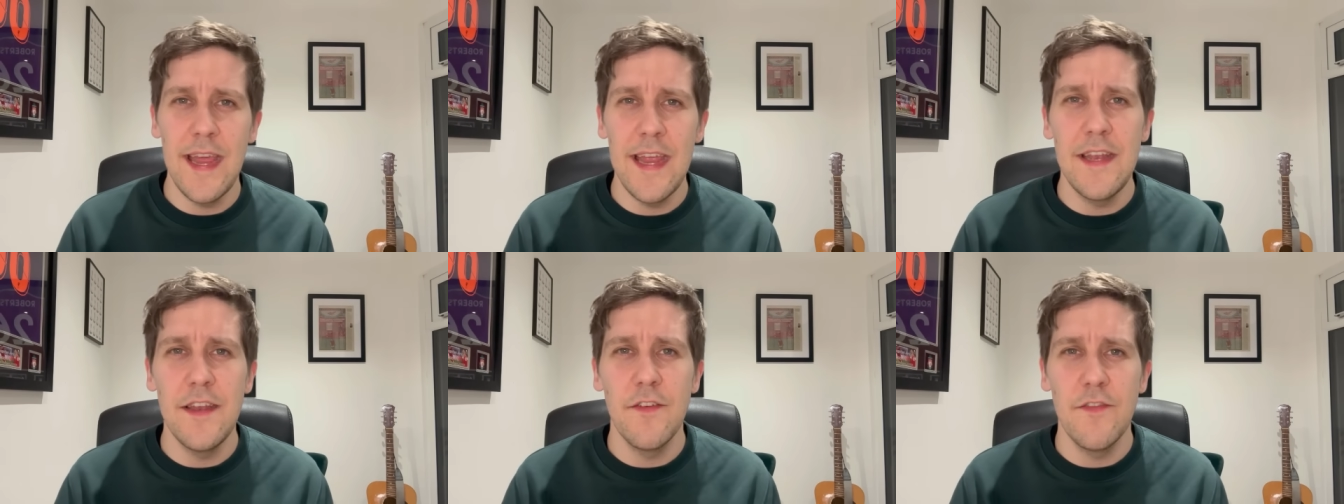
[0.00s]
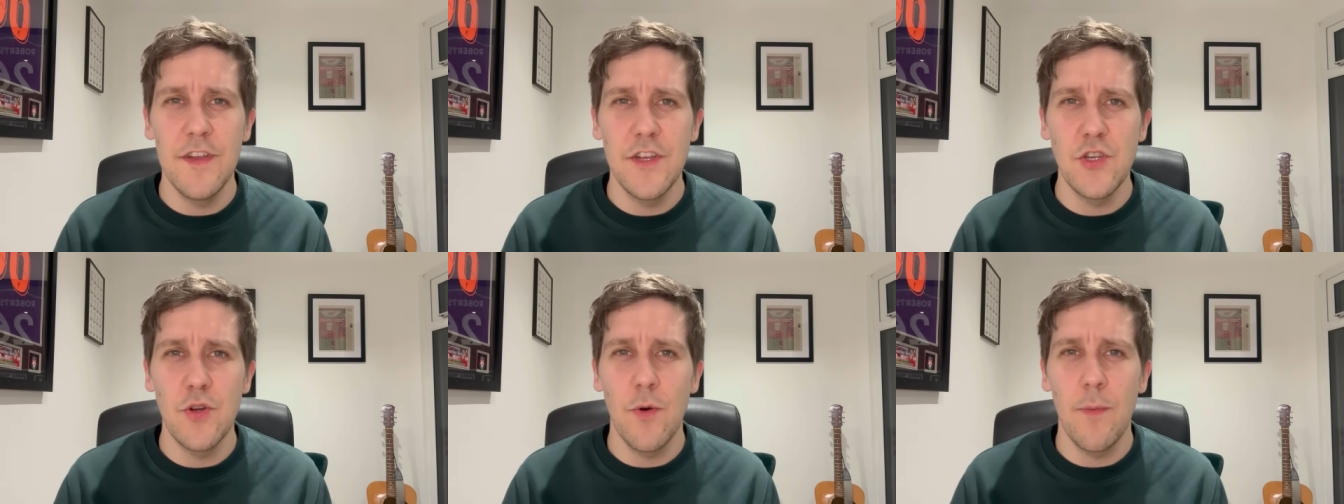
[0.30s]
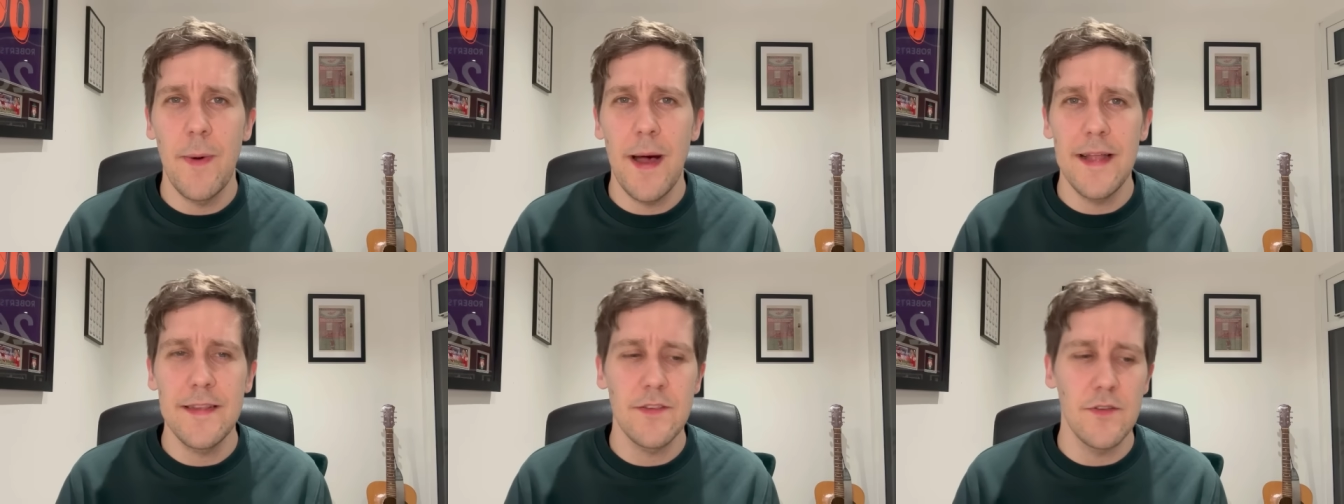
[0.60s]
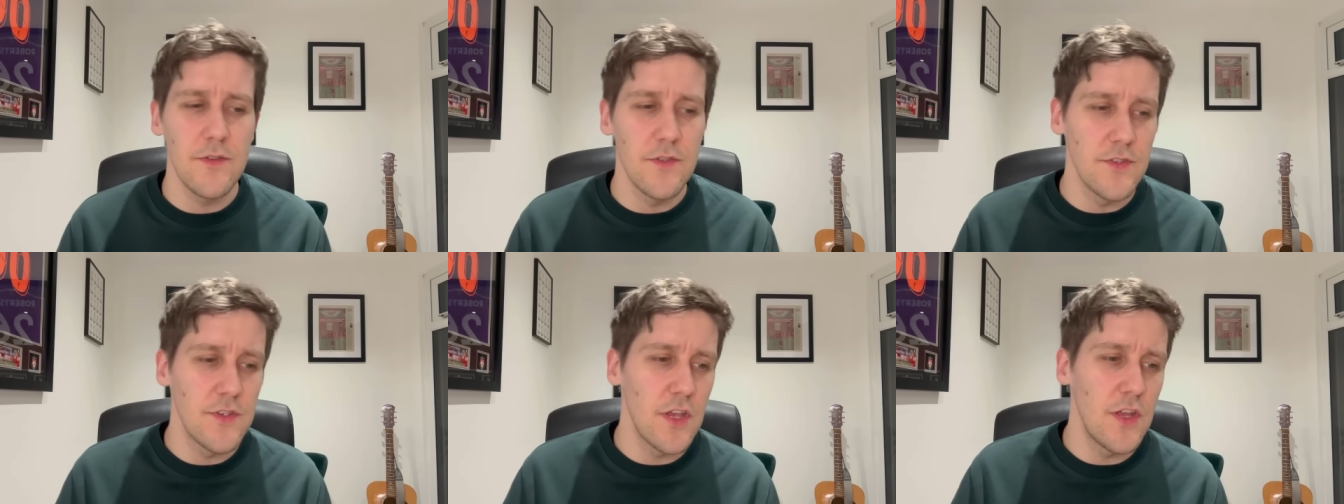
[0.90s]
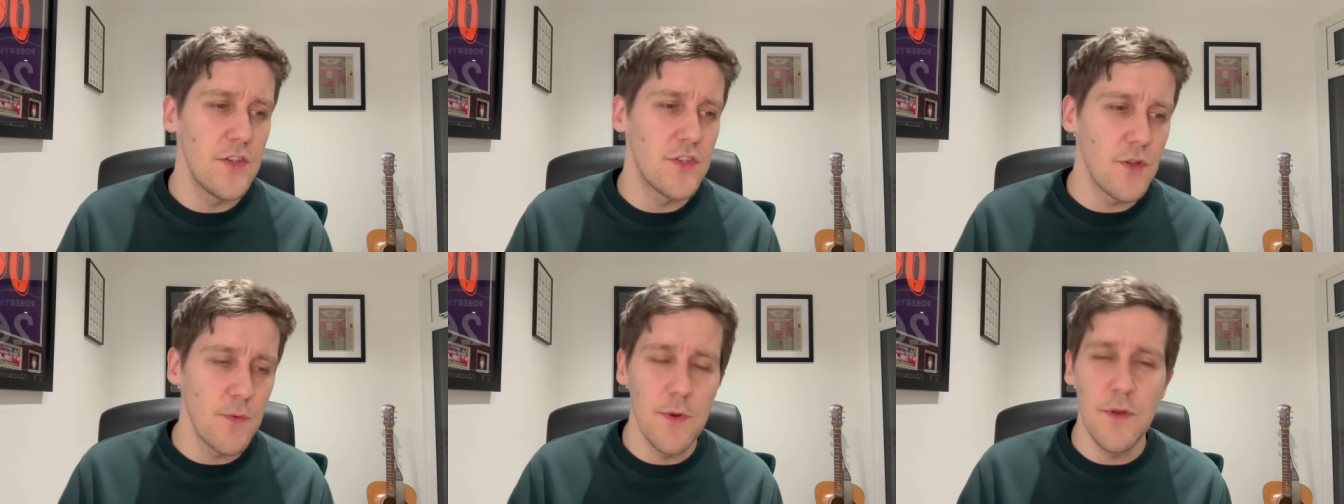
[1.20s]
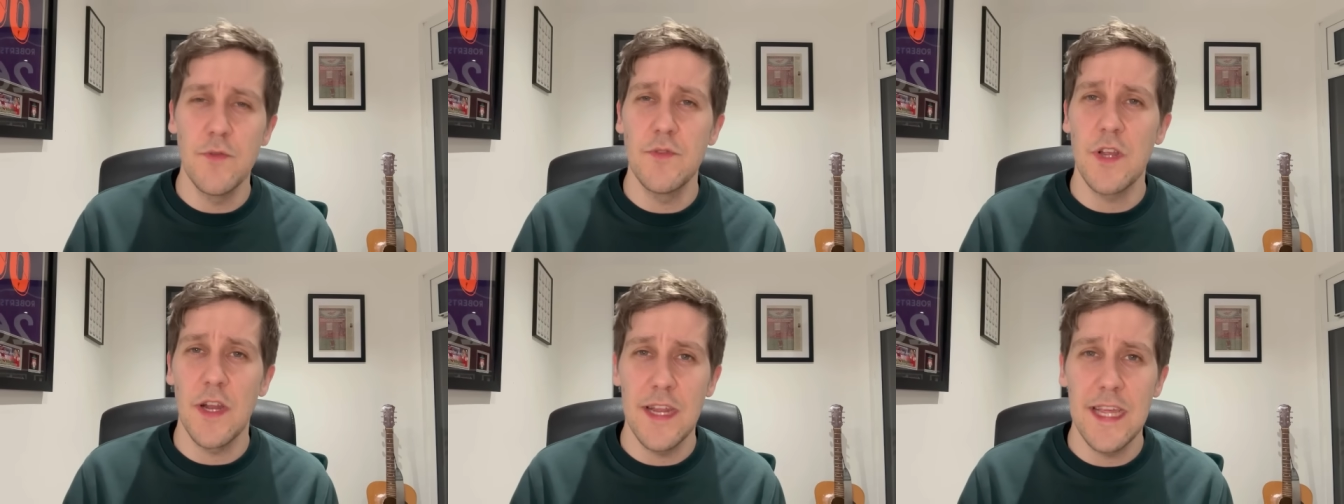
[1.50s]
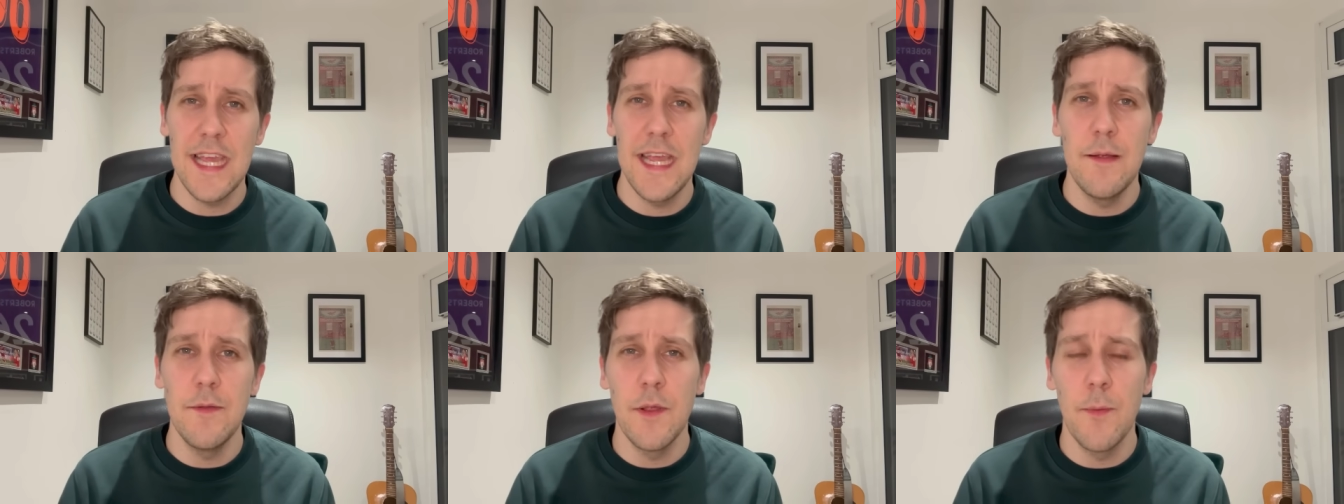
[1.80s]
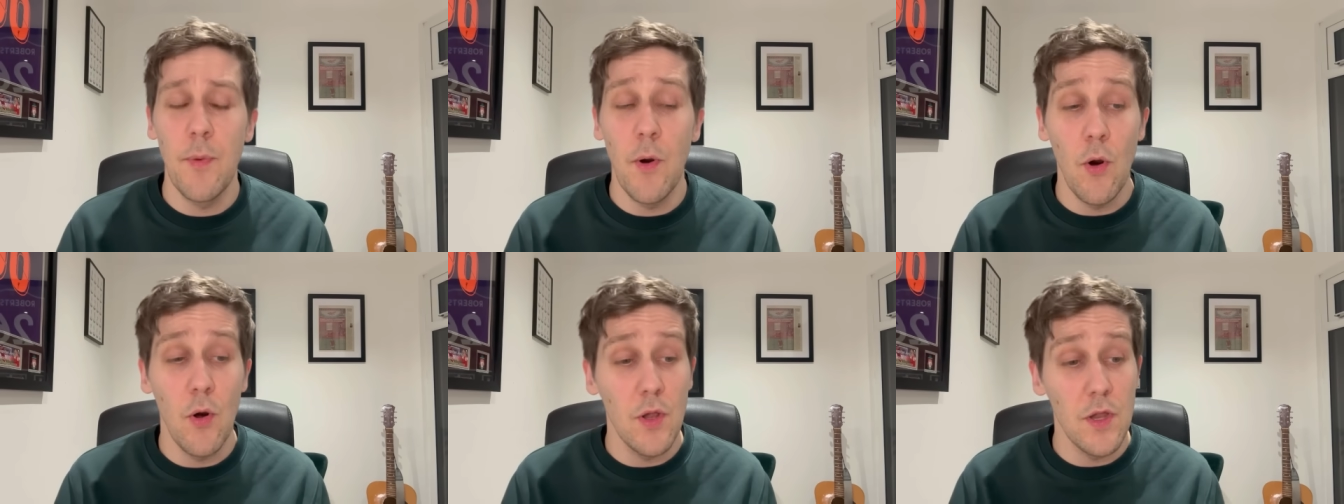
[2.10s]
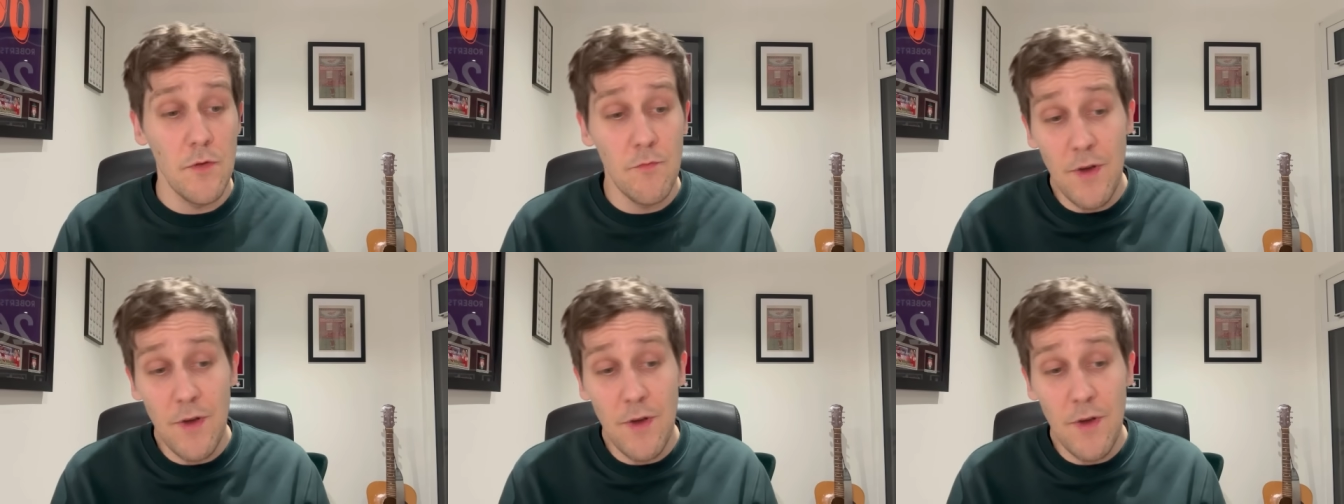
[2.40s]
individual battles and someone who's going to keep the ball.